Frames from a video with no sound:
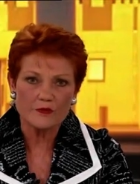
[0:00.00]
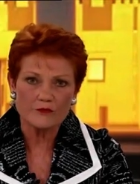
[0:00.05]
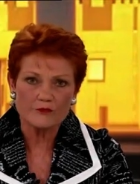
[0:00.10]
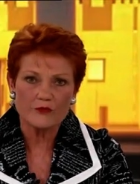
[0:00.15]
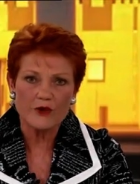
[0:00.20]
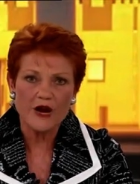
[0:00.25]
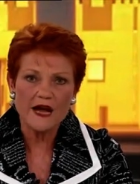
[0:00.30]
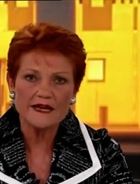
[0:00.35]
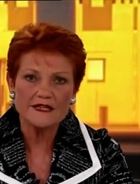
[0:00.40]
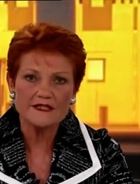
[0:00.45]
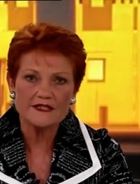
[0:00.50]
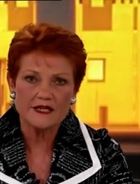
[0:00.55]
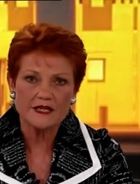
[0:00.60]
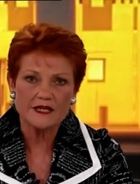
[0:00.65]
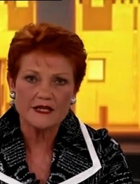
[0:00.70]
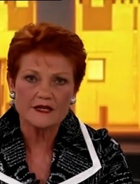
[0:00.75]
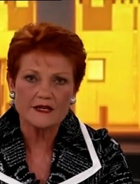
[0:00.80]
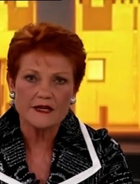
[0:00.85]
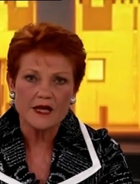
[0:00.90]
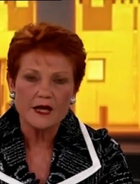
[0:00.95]
reined
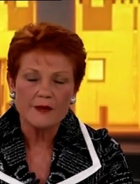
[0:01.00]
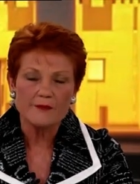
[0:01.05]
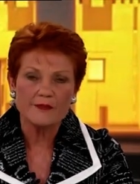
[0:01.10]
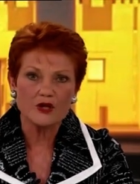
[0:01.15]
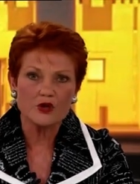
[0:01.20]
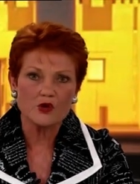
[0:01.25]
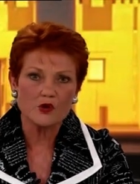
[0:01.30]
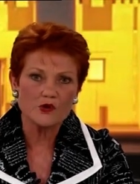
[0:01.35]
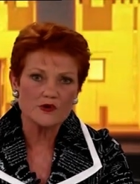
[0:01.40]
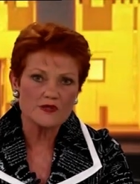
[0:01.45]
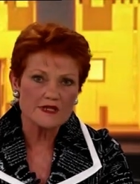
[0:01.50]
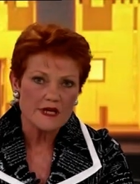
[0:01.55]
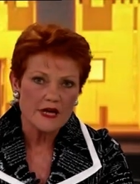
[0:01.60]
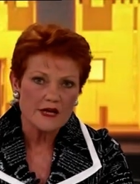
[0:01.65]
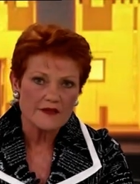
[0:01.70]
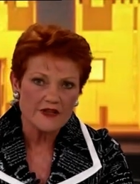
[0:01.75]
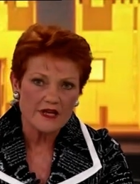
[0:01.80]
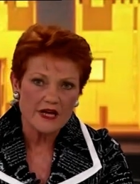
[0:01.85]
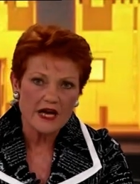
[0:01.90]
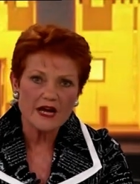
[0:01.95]
in because
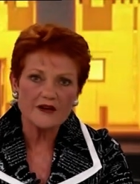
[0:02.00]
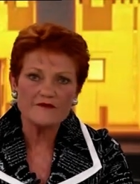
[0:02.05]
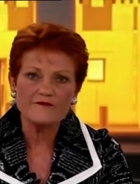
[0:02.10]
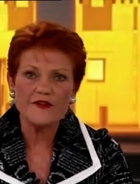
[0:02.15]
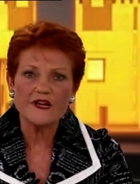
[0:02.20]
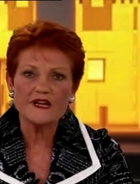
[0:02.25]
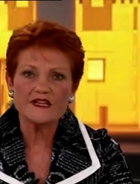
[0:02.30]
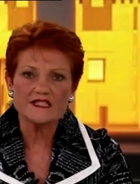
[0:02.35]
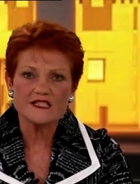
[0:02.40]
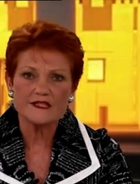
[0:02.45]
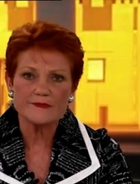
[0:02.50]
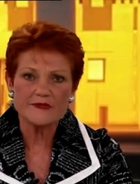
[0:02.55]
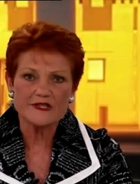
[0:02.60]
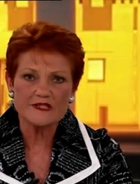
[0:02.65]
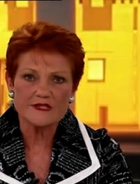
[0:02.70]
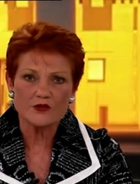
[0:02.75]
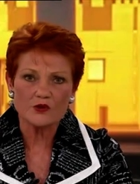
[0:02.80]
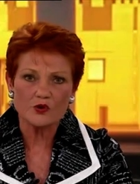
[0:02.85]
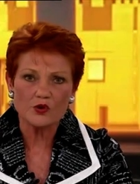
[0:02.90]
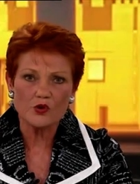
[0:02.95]
the unfair
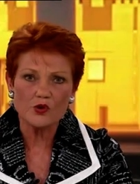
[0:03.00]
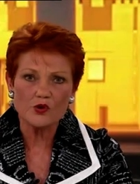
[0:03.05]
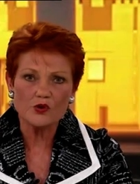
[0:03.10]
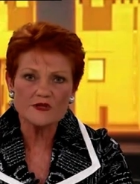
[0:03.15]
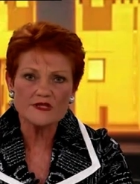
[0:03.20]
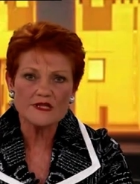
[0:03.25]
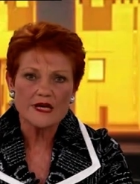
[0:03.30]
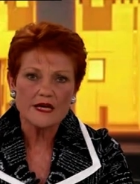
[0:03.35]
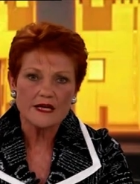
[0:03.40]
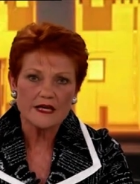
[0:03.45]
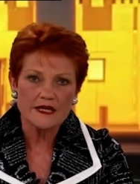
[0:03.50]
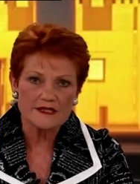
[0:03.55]
dismissal laws